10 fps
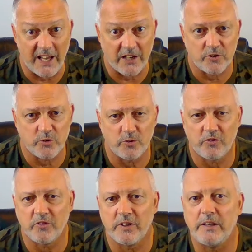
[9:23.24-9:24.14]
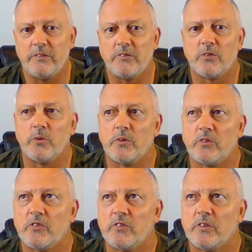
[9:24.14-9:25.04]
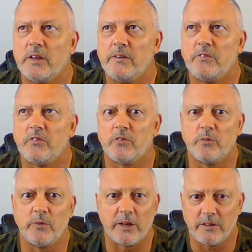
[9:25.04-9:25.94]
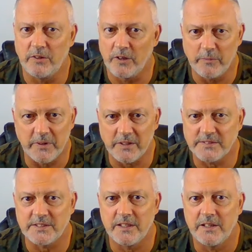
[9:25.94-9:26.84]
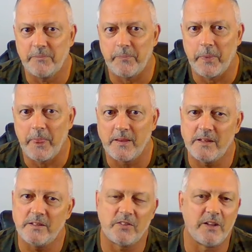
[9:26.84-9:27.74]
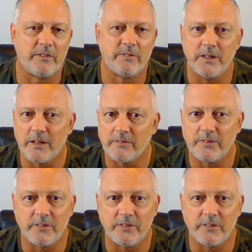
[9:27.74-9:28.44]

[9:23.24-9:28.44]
actual slaves or slaves through economics, they just have enough.